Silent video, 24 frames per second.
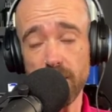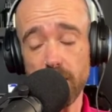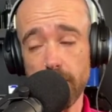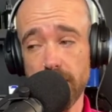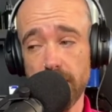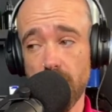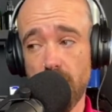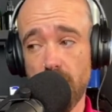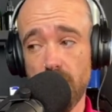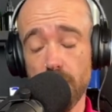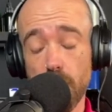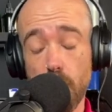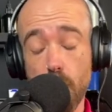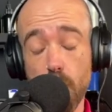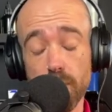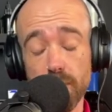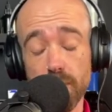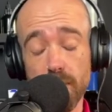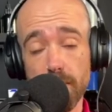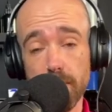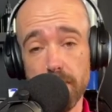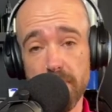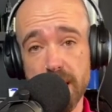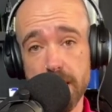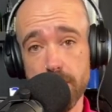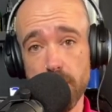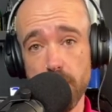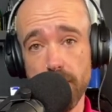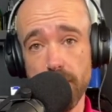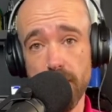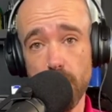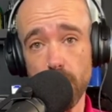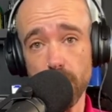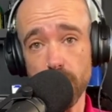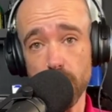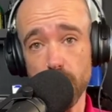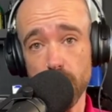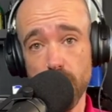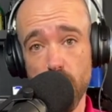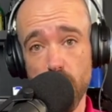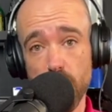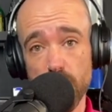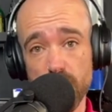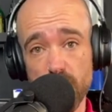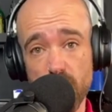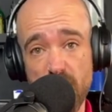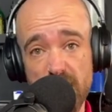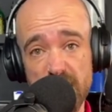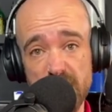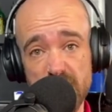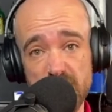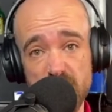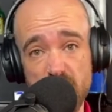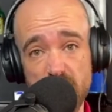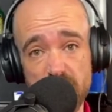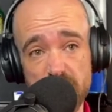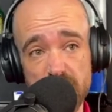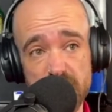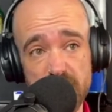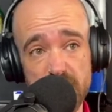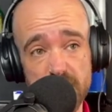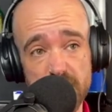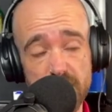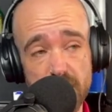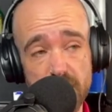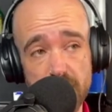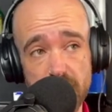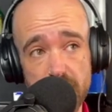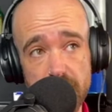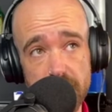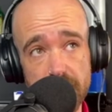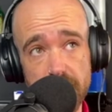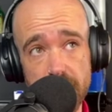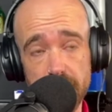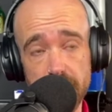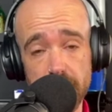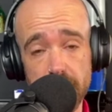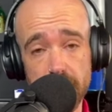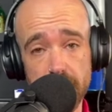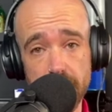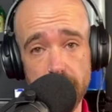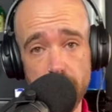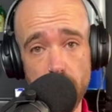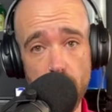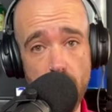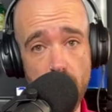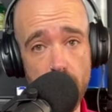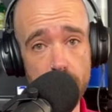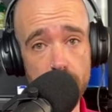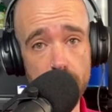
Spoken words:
I mean, I know some people that will do ghostwriting services for £350 to £400.